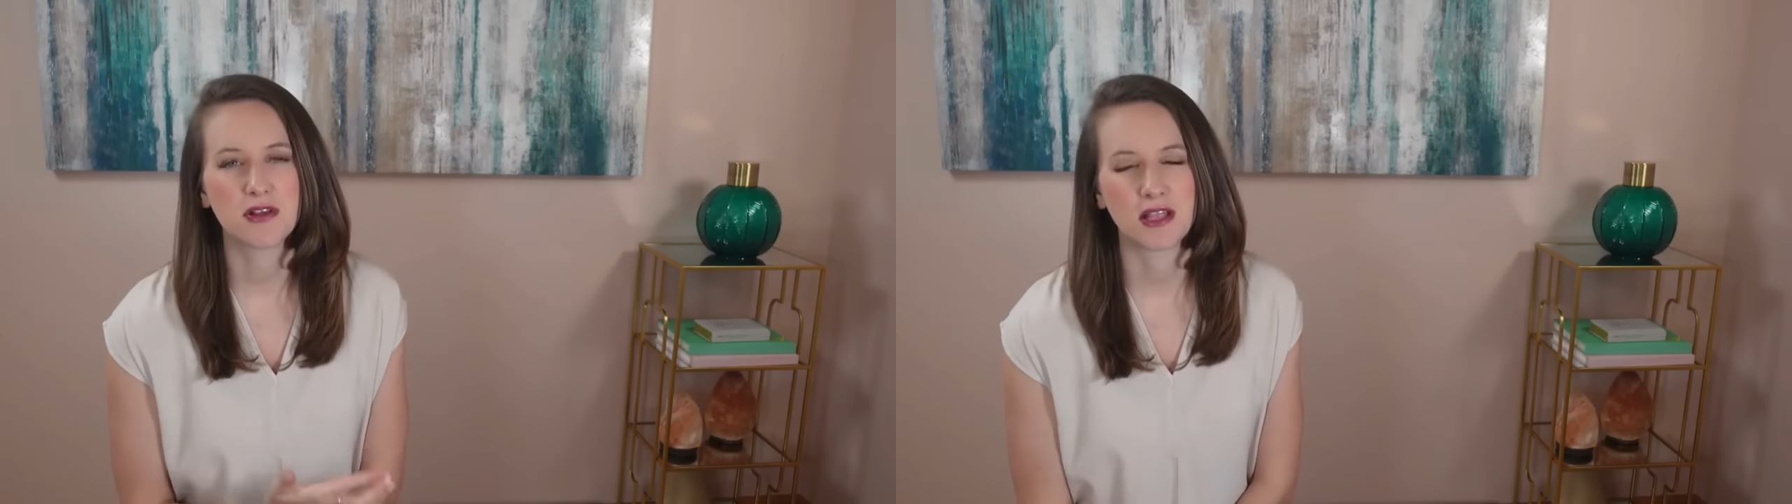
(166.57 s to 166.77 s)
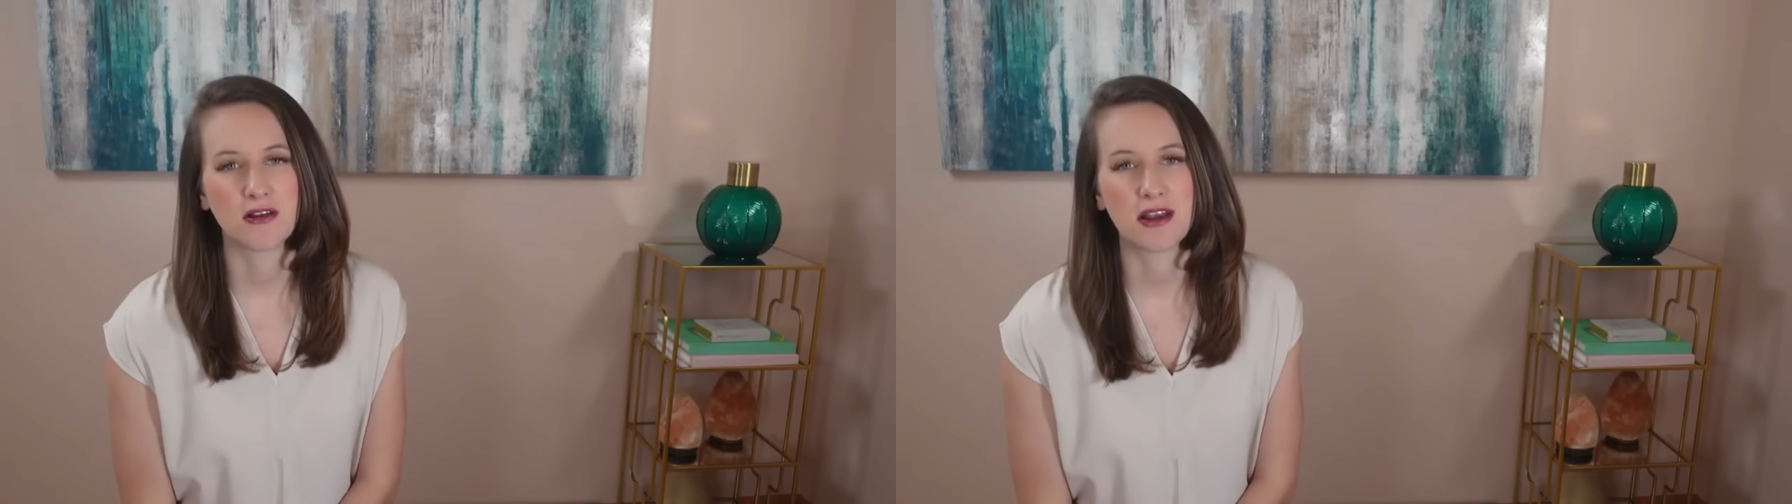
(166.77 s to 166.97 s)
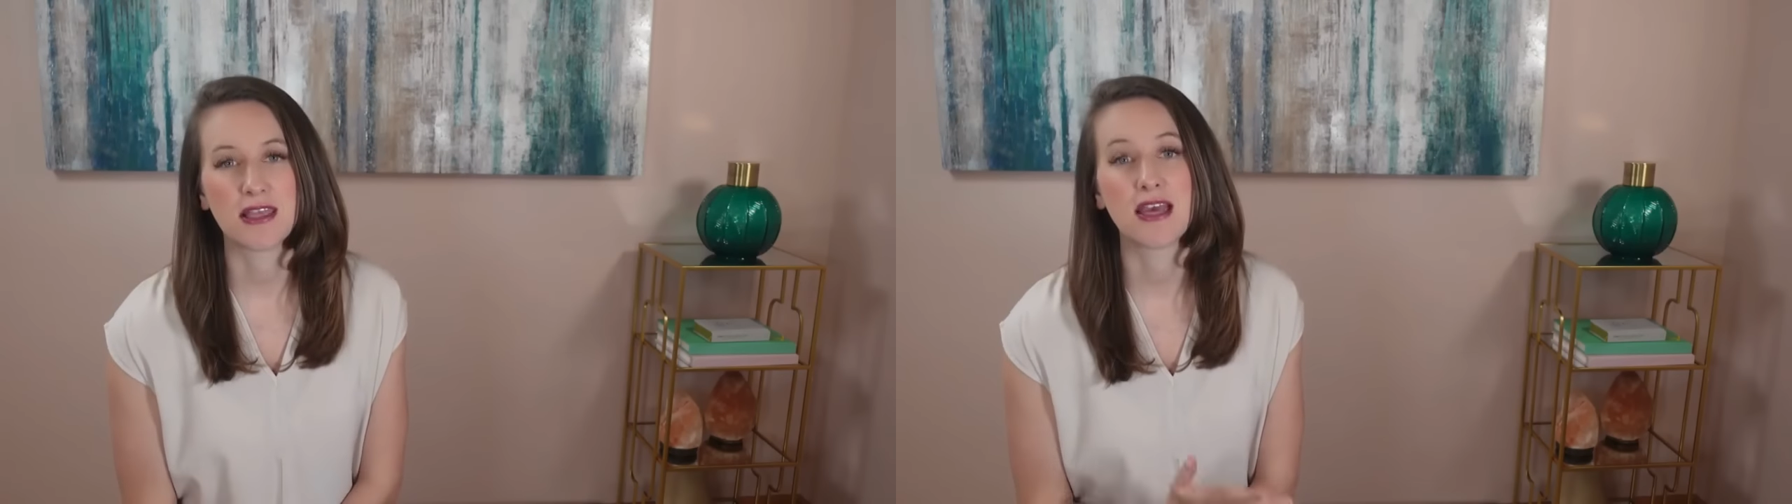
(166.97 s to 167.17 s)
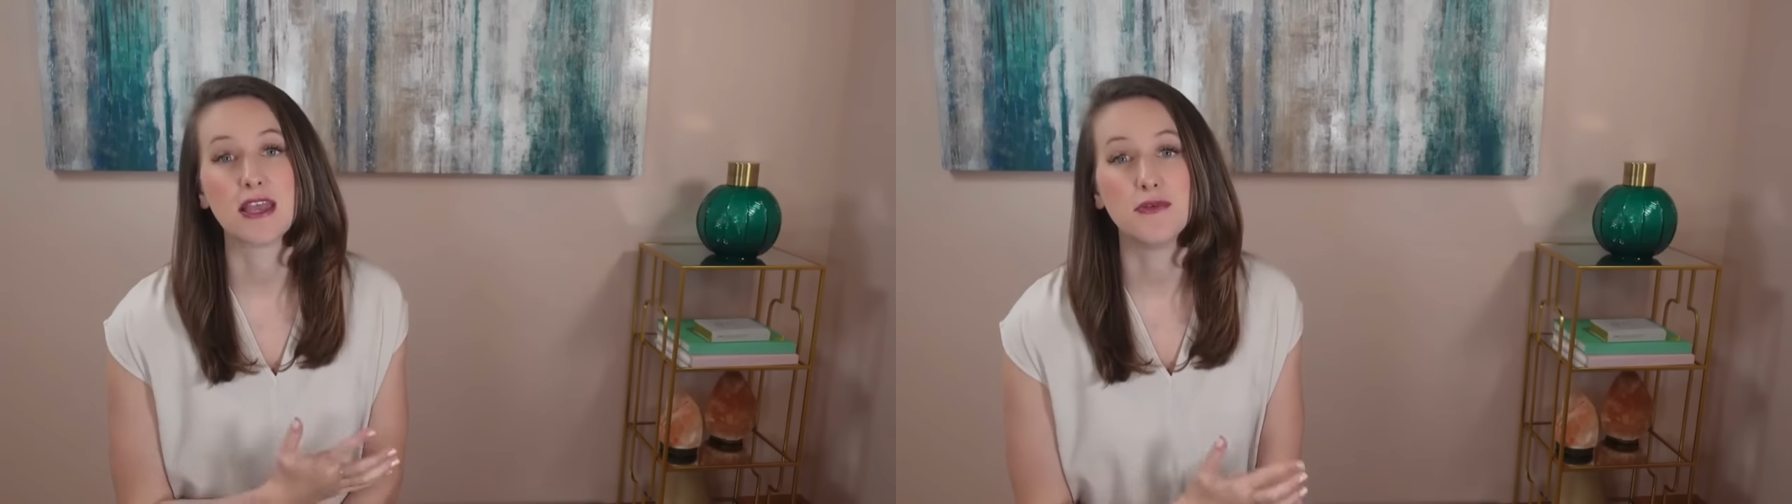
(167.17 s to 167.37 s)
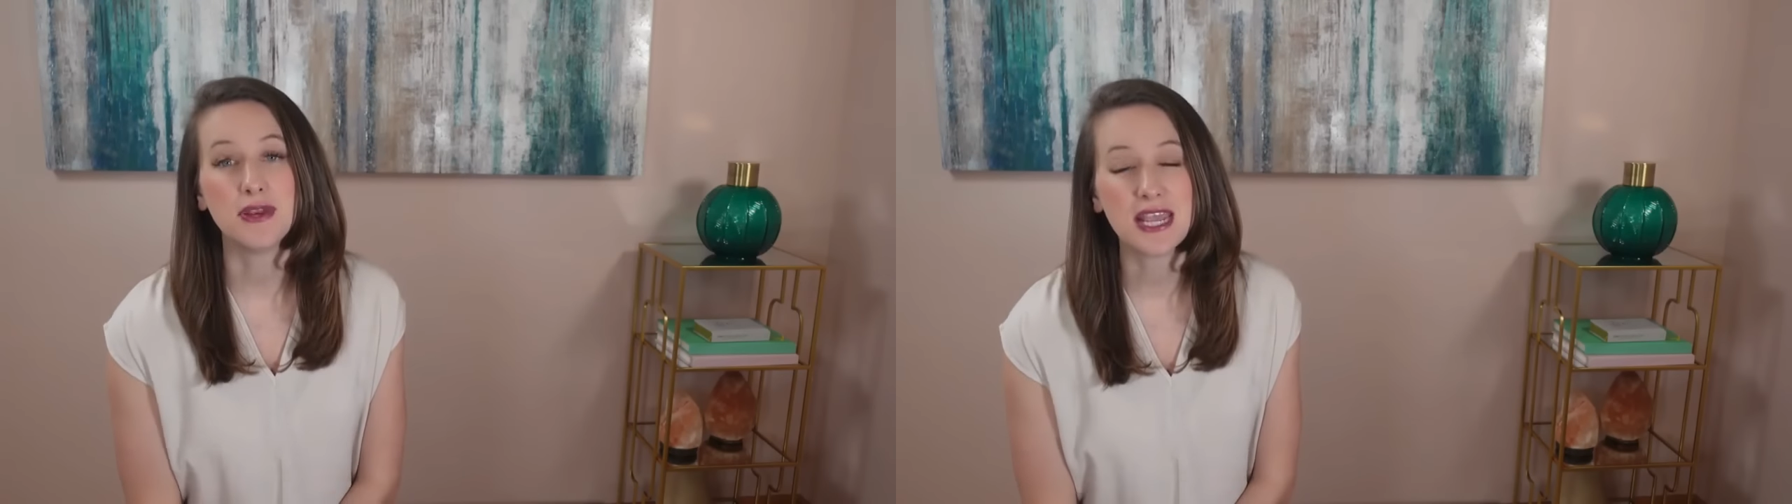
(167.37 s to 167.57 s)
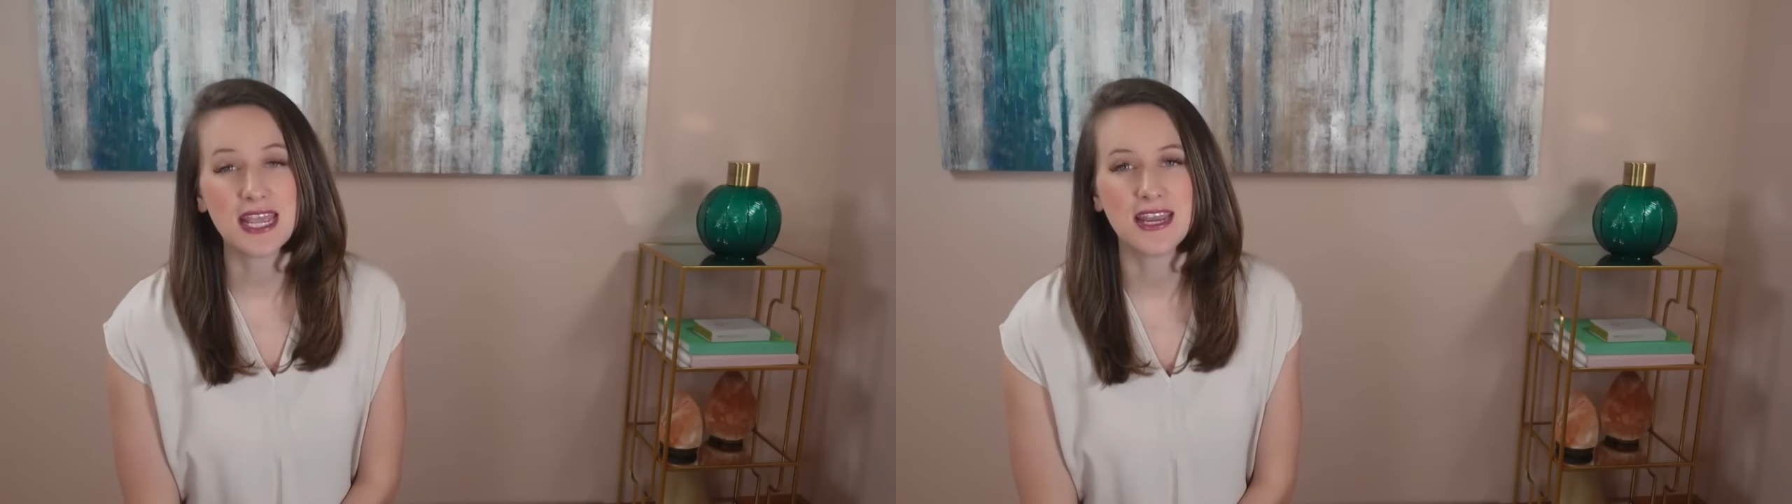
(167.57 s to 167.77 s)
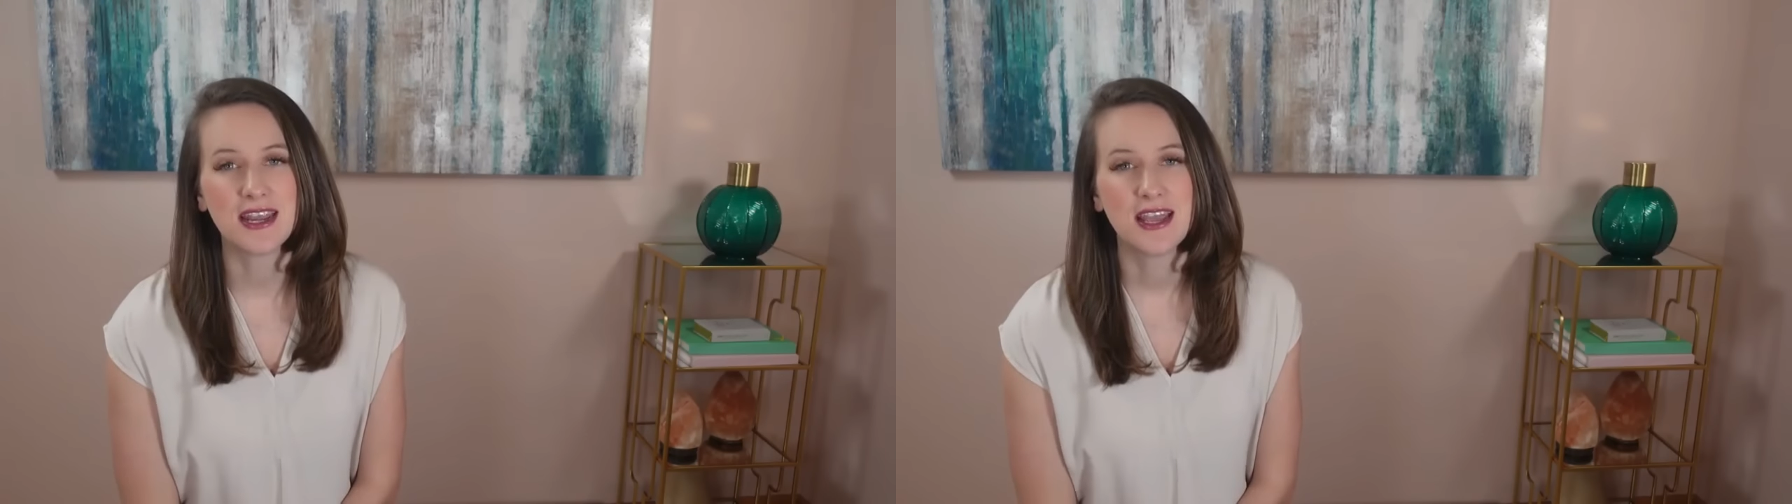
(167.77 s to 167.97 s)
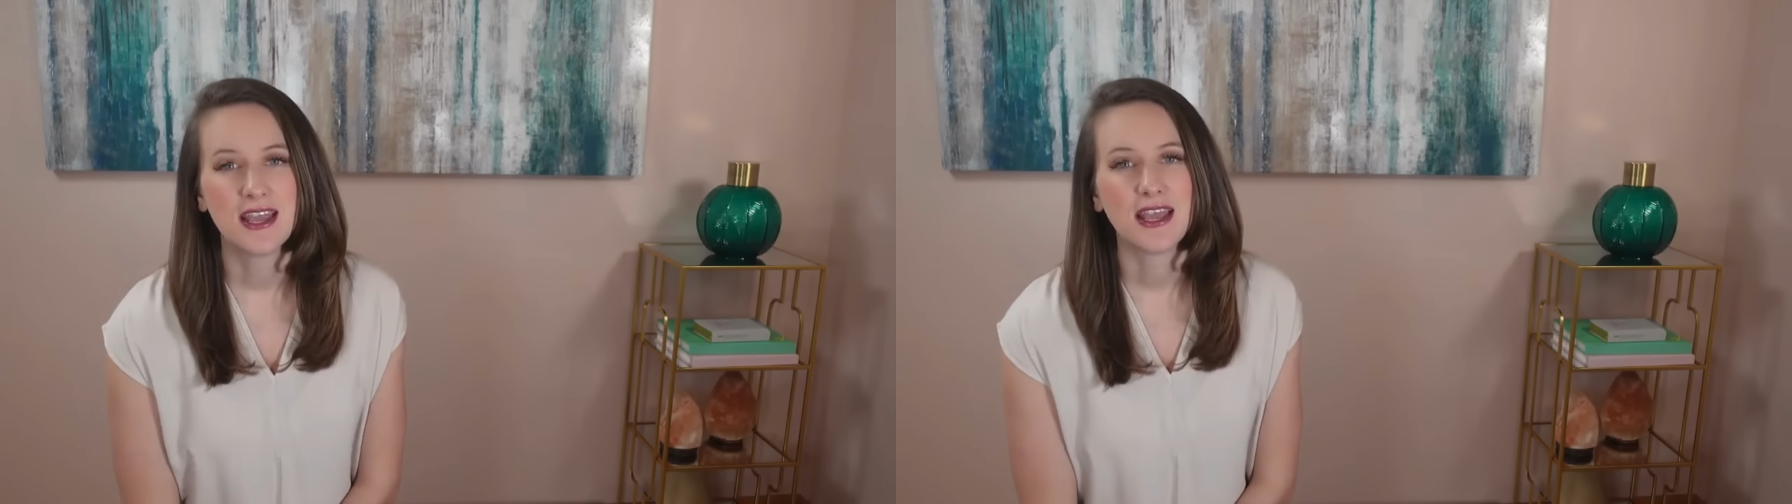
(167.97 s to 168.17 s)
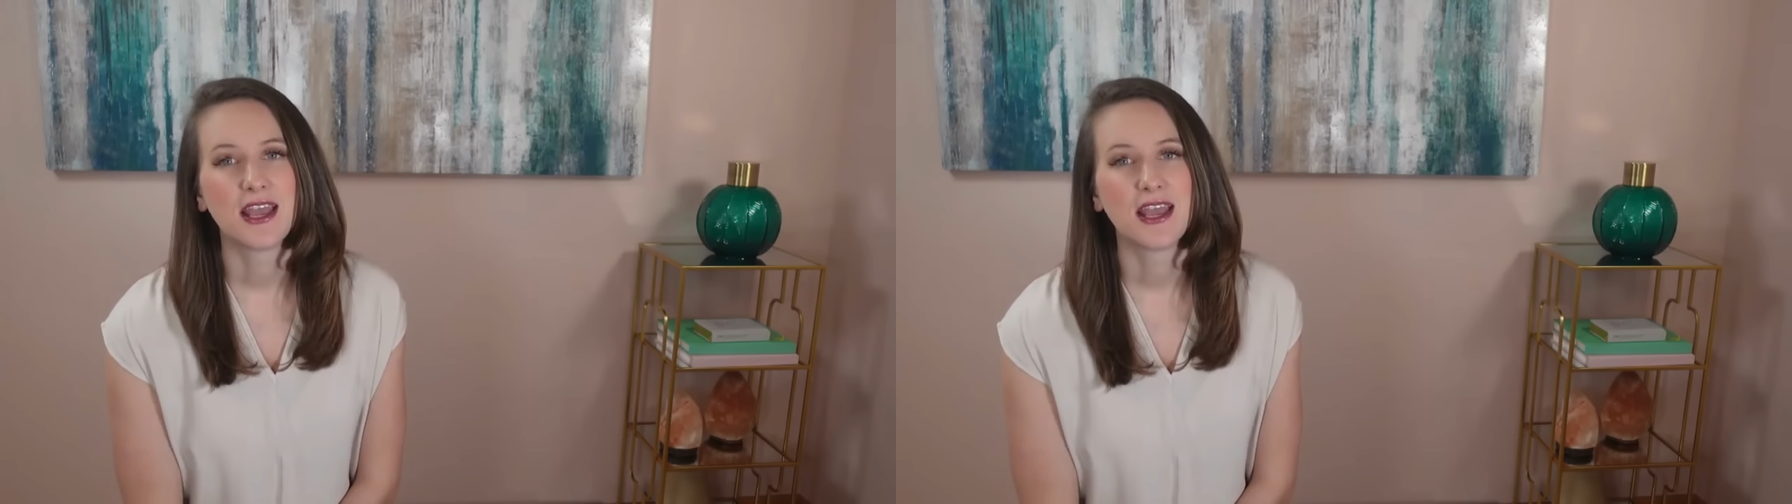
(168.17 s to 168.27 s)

clarity that you need